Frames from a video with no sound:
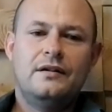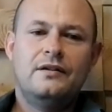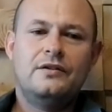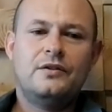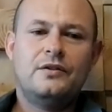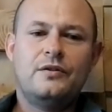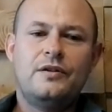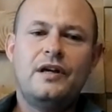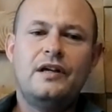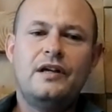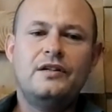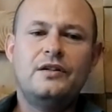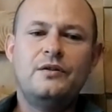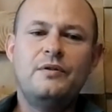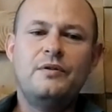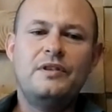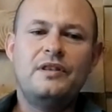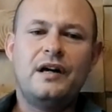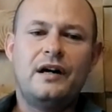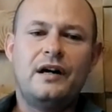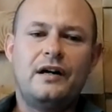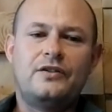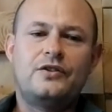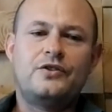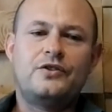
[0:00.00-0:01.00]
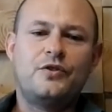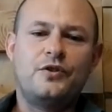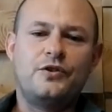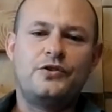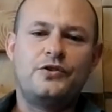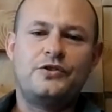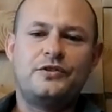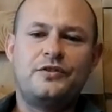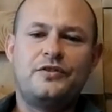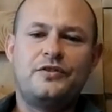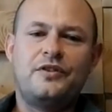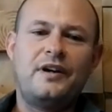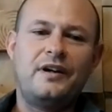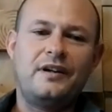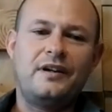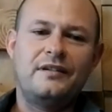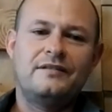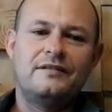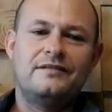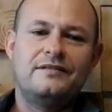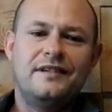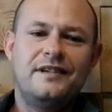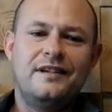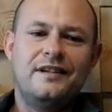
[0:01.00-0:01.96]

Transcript: So they're doing that trust thing,